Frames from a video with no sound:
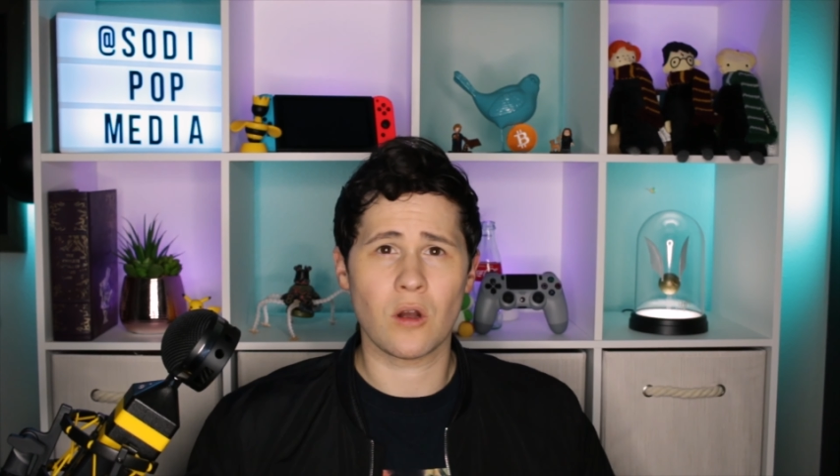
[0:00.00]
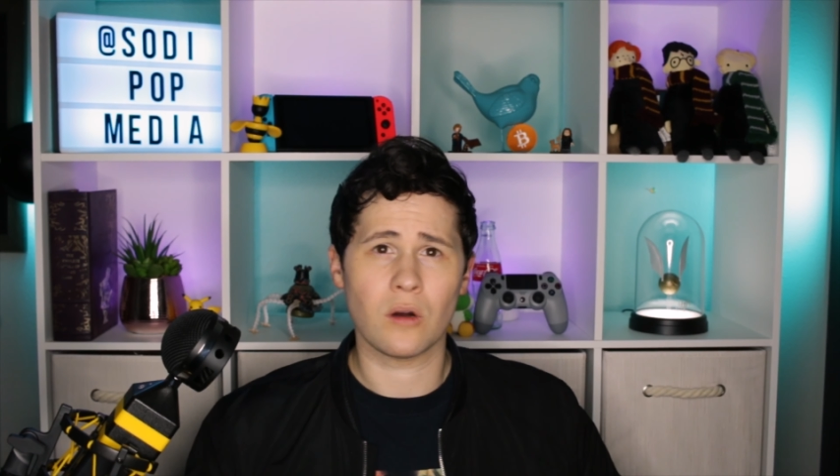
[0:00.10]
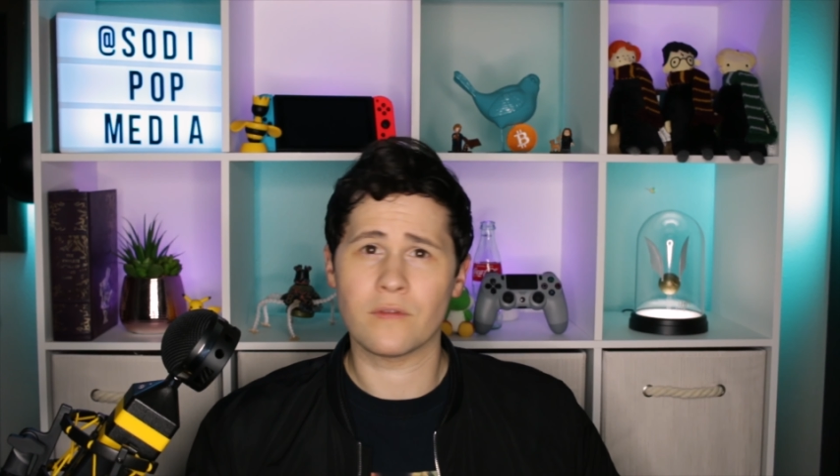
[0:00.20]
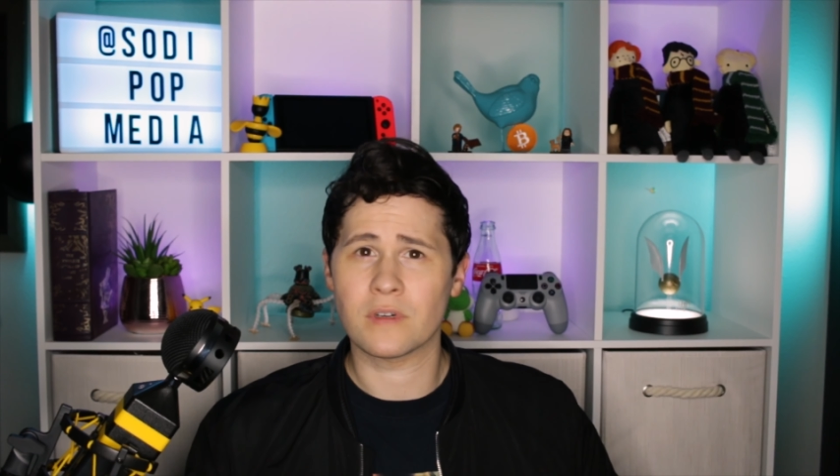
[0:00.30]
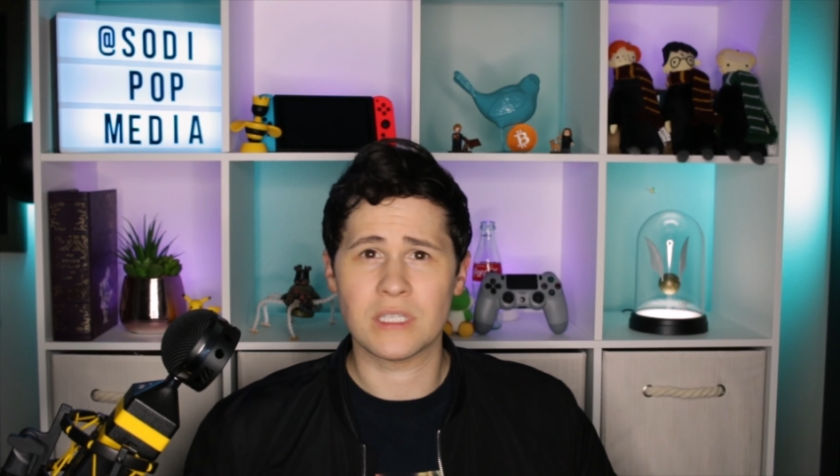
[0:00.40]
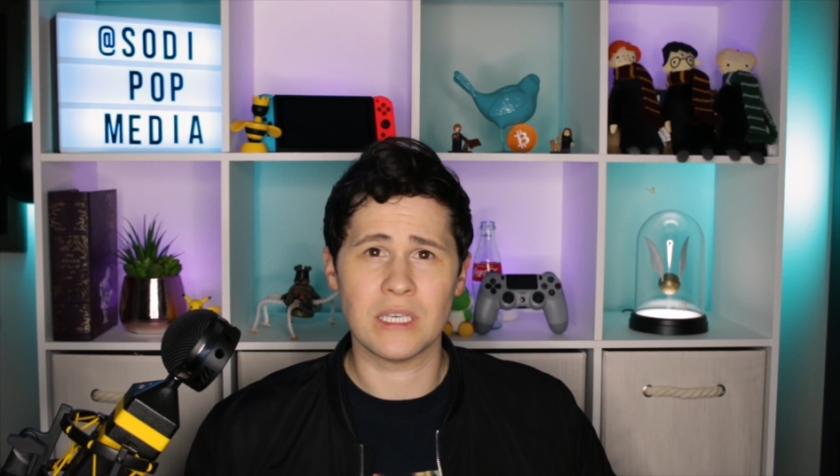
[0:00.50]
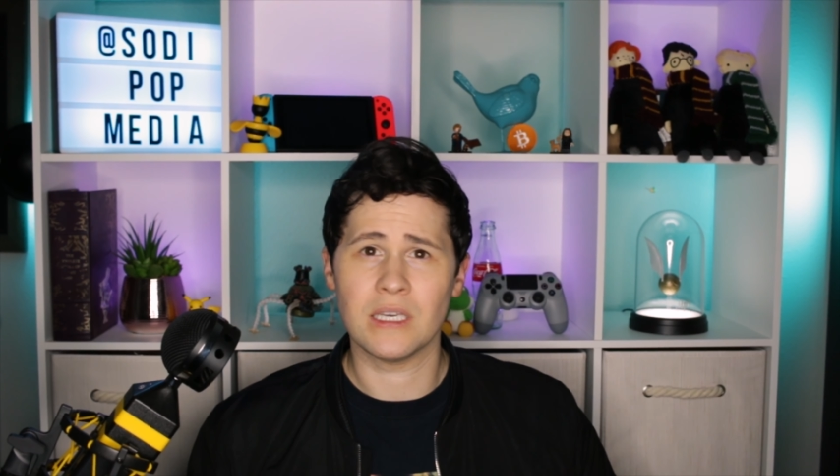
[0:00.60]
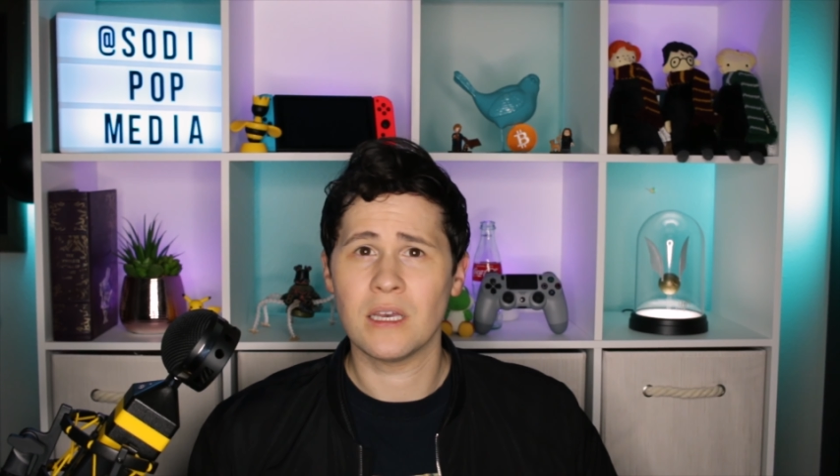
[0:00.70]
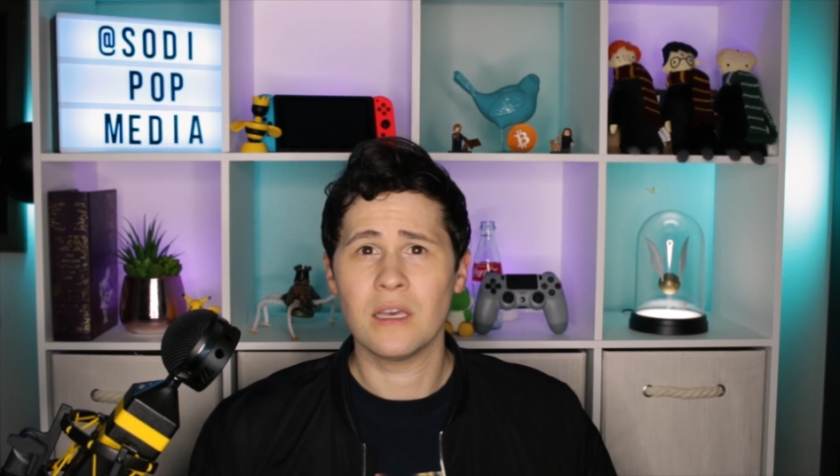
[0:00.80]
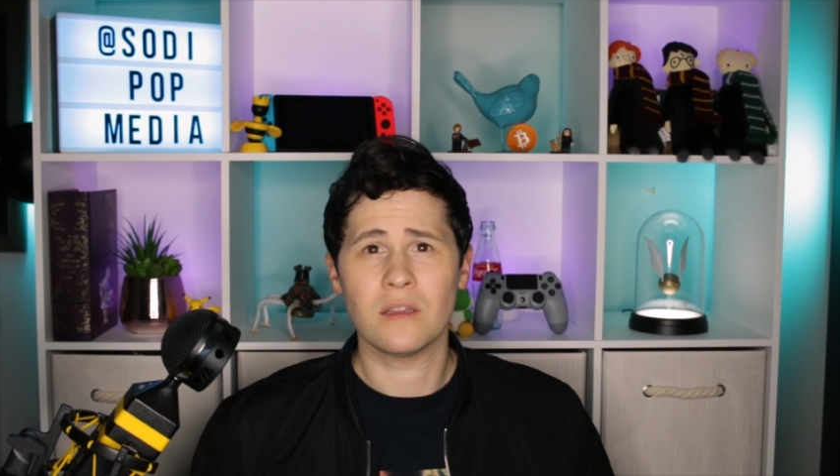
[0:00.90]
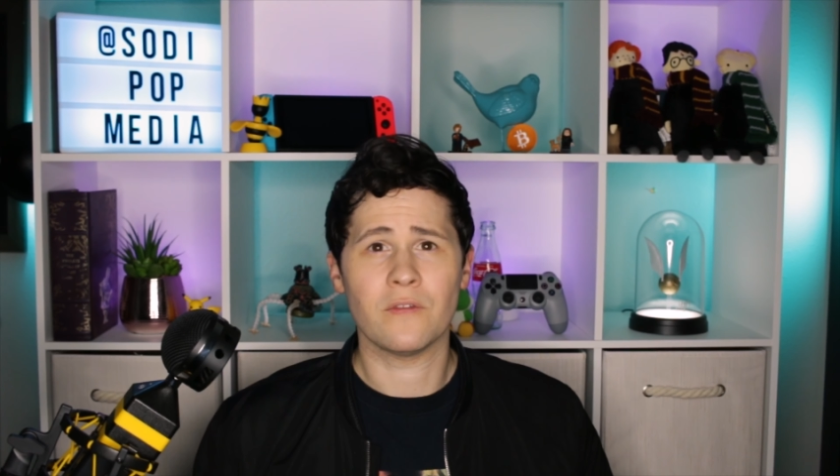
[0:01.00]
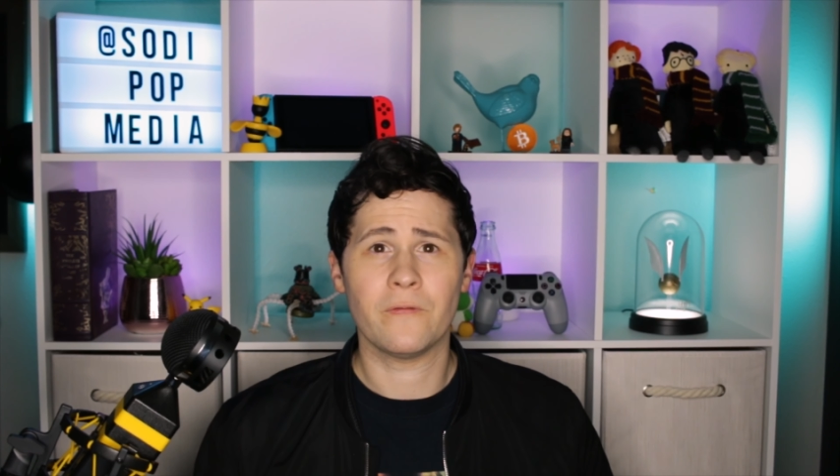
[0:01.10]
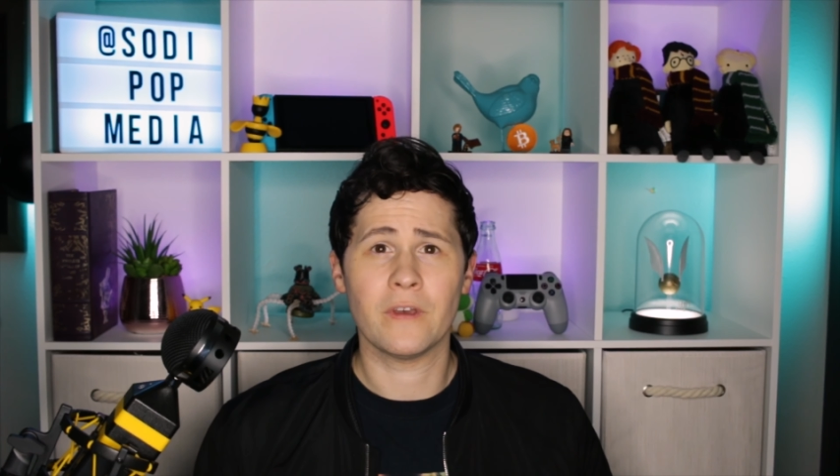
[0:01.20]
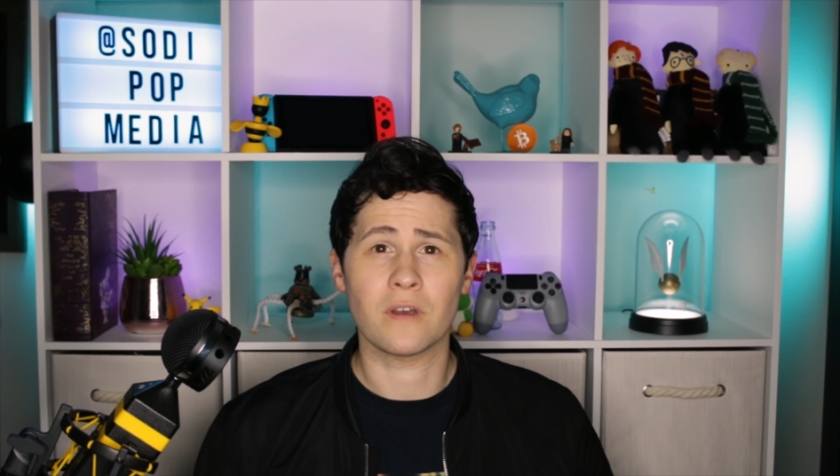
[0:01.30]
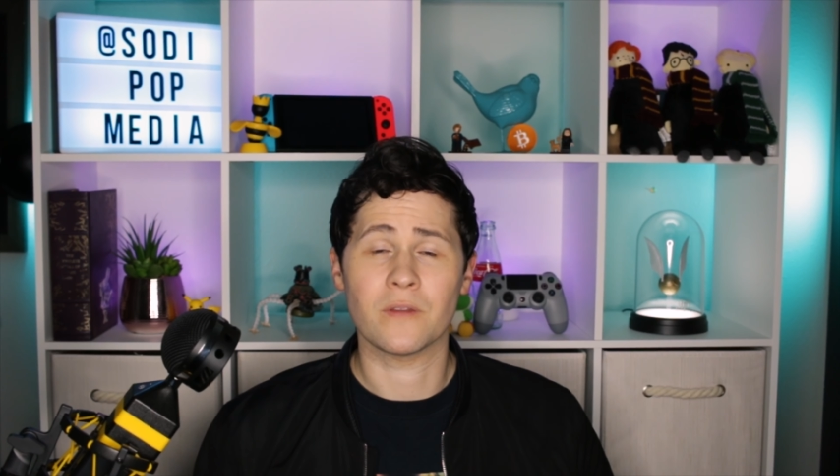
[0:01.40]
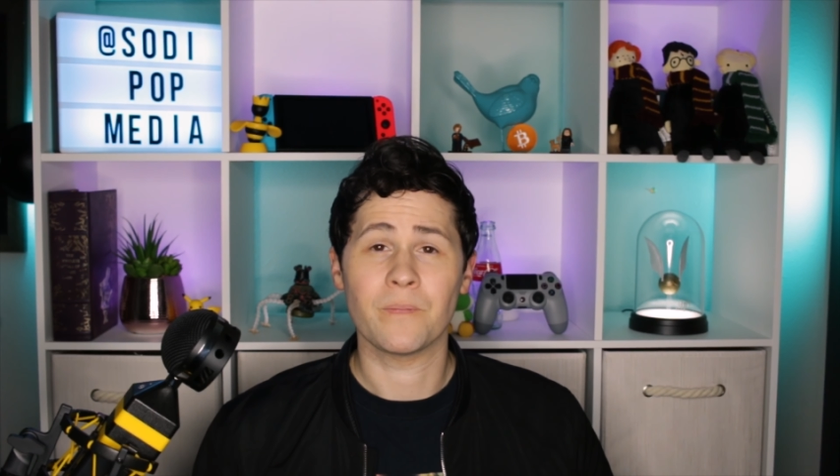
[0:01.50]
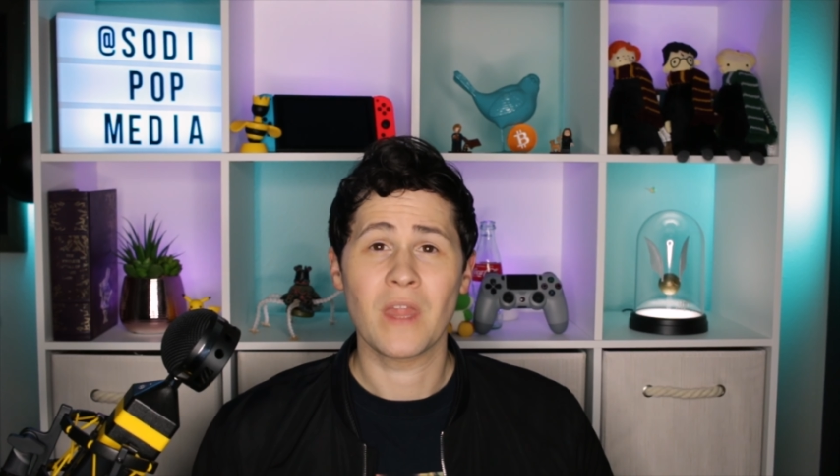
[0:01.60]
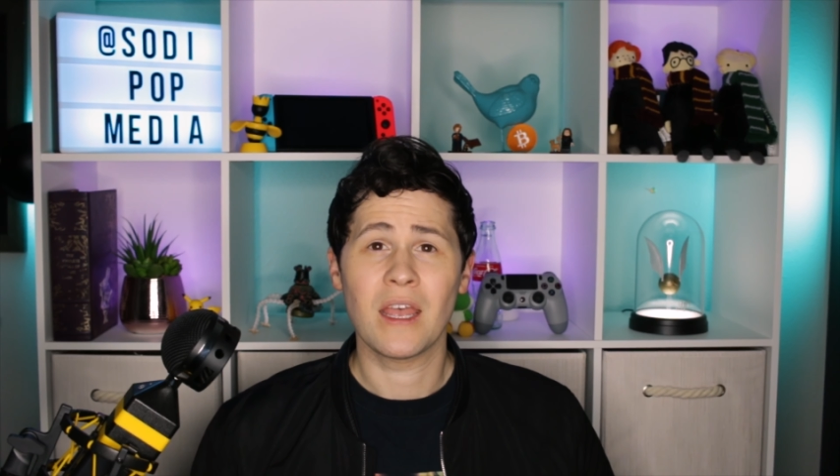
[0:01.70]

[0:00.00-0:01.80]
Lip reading: oversee the field.